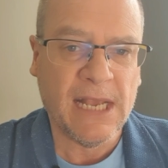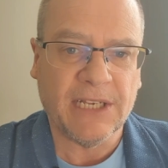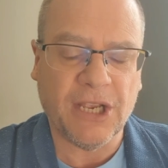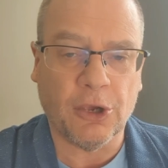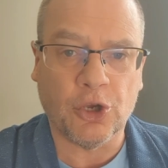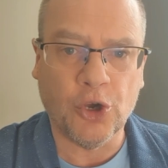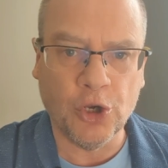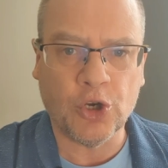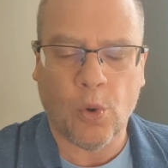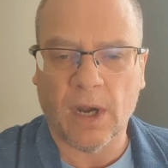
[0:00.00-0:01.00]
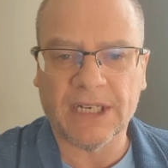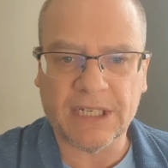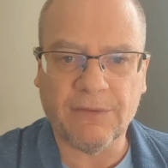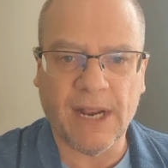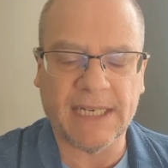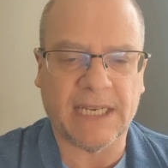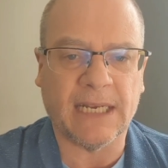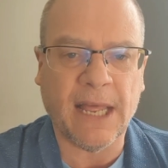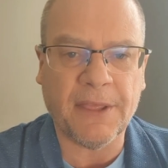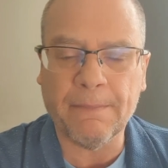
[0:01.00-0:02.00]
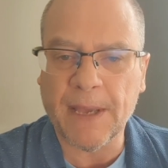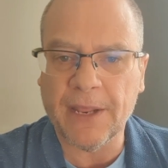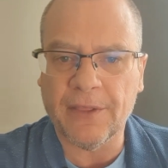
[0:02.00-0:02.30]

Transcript: So good quality racing, nothing better